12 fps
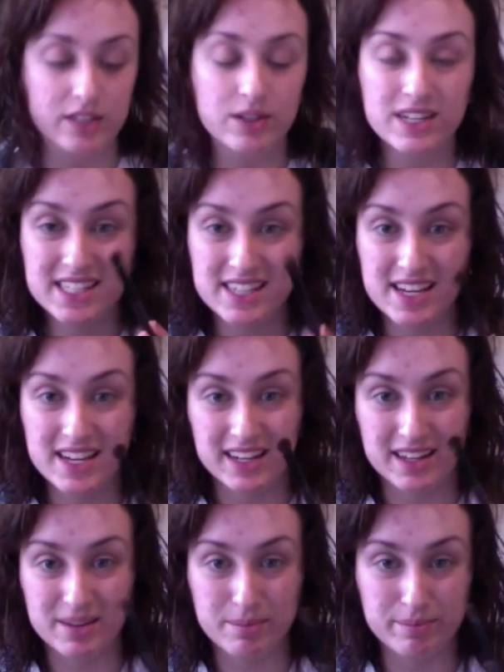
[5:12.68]
I just take
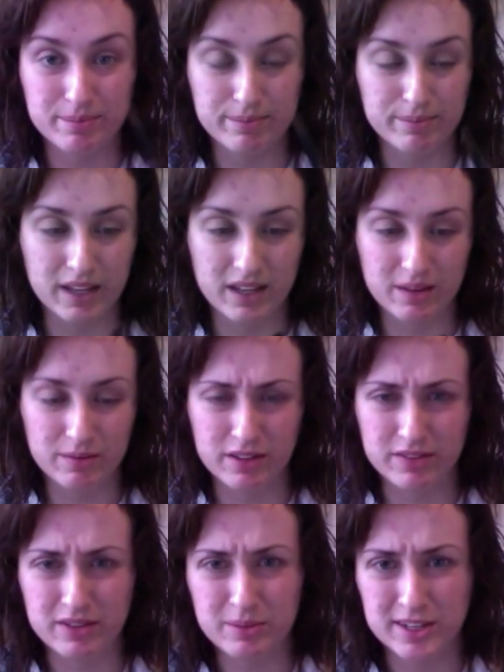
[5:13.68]
a medium
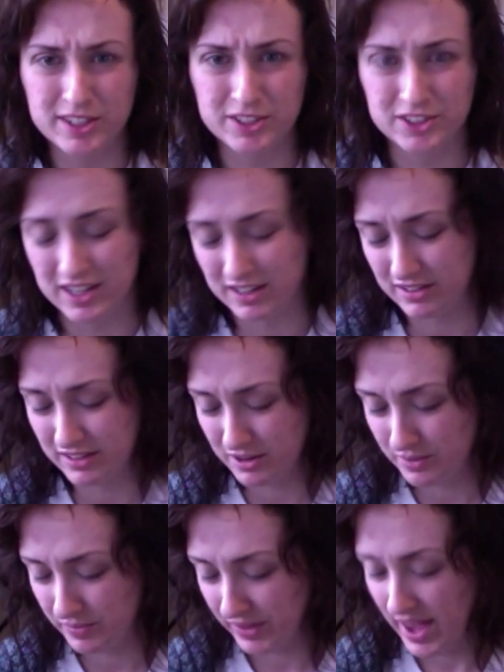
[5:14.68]
fluffy brush, I don't know,
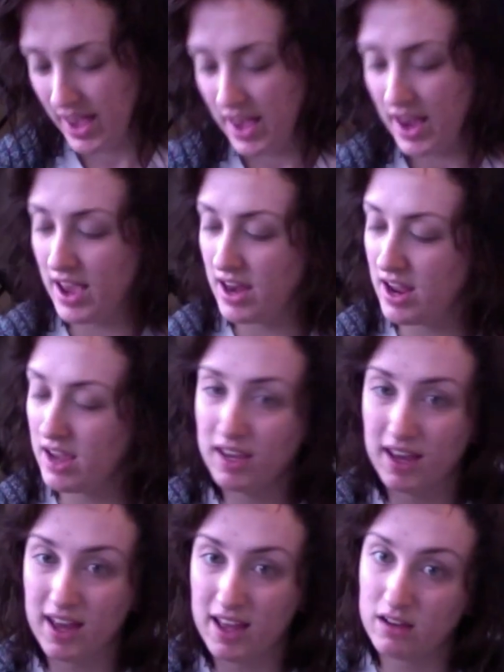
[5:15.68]
and I
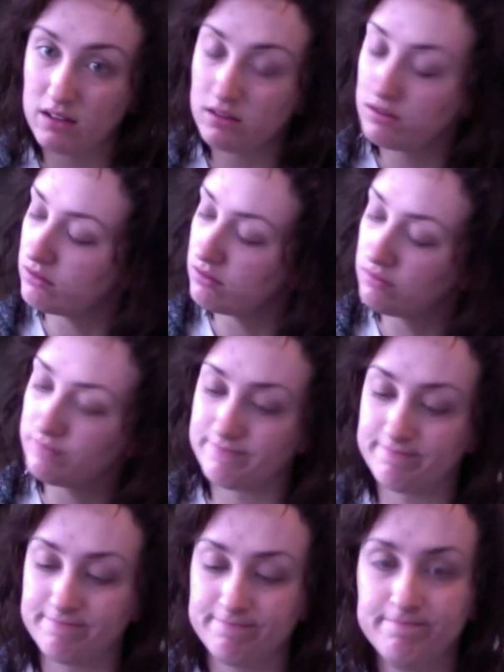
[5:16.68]
get, let's
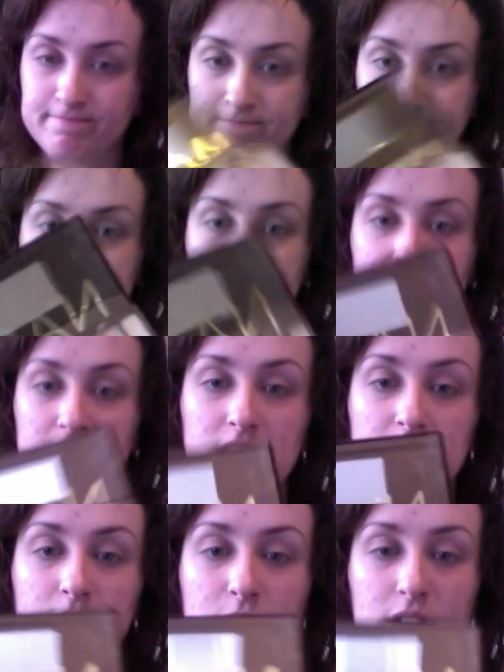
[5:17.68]
see
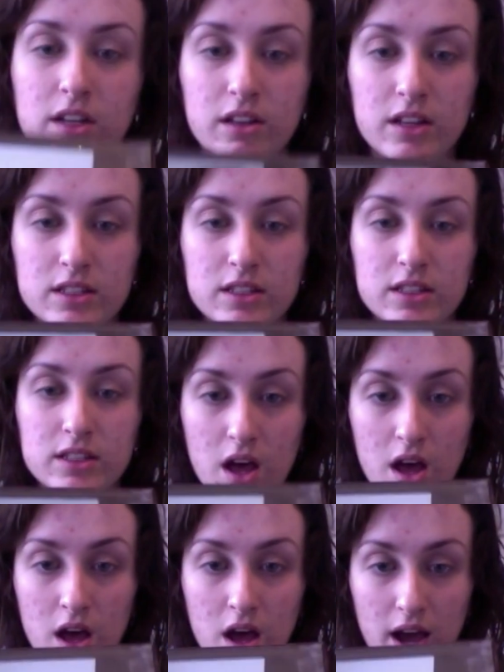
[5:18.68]
how we're gonna do this.
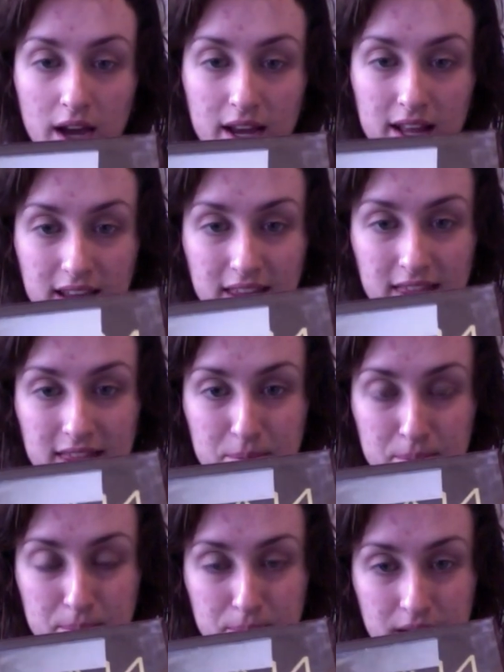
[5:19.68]
I get like the
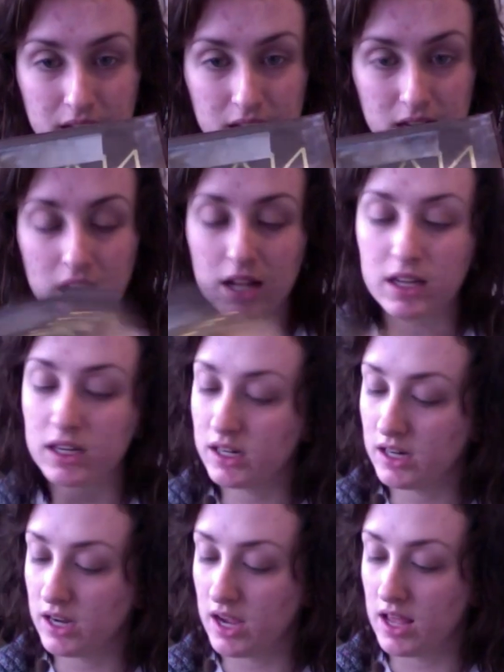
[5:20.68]
pinky color
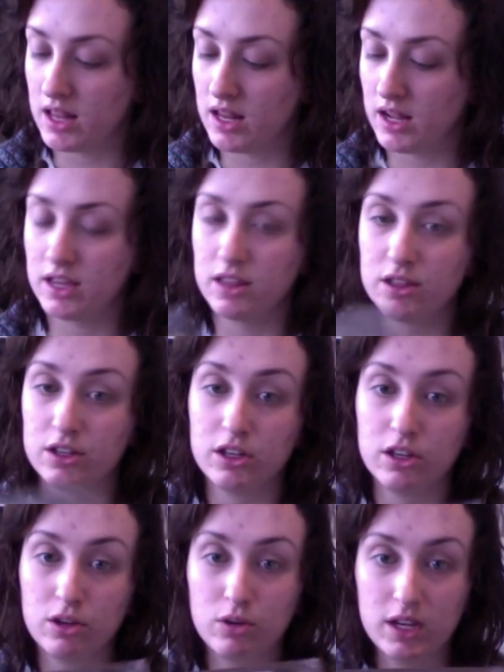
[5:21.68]
and like the
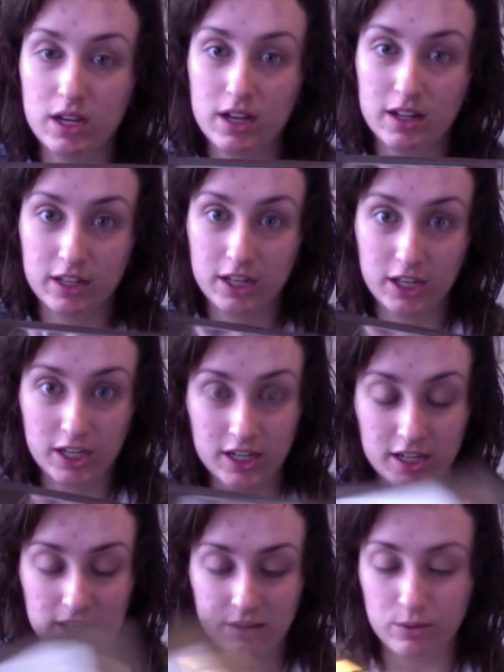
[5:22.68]
nudie color,
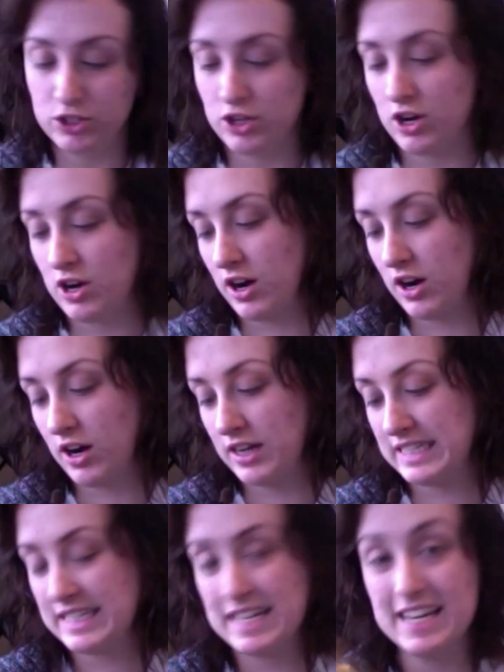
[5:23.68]
which are
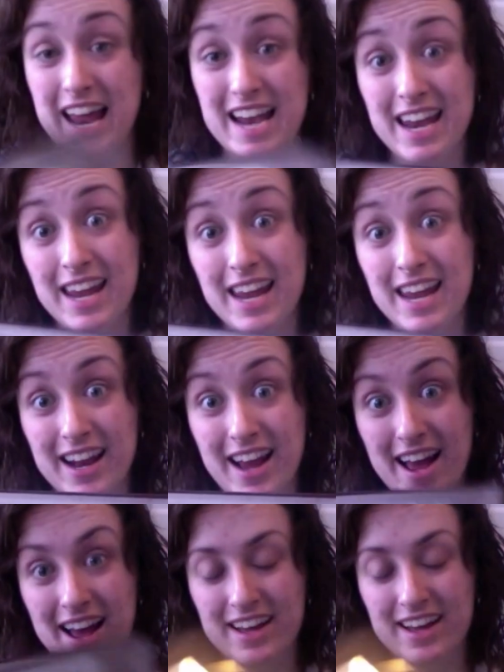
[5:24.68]
Sin and Naked. Hi.